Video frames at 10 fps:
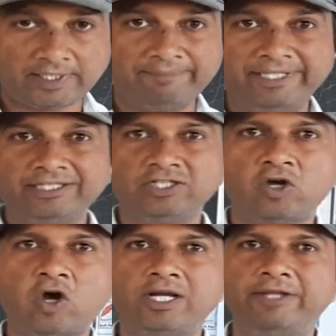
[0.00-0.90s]

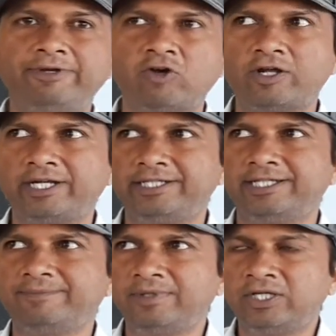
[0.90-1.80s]
Means all living
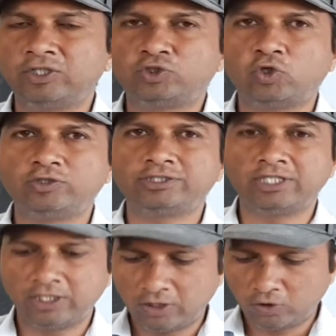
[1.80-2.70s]
organism
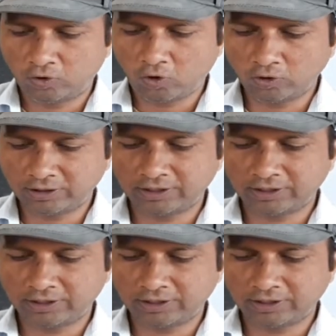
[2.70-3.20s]
shows growth.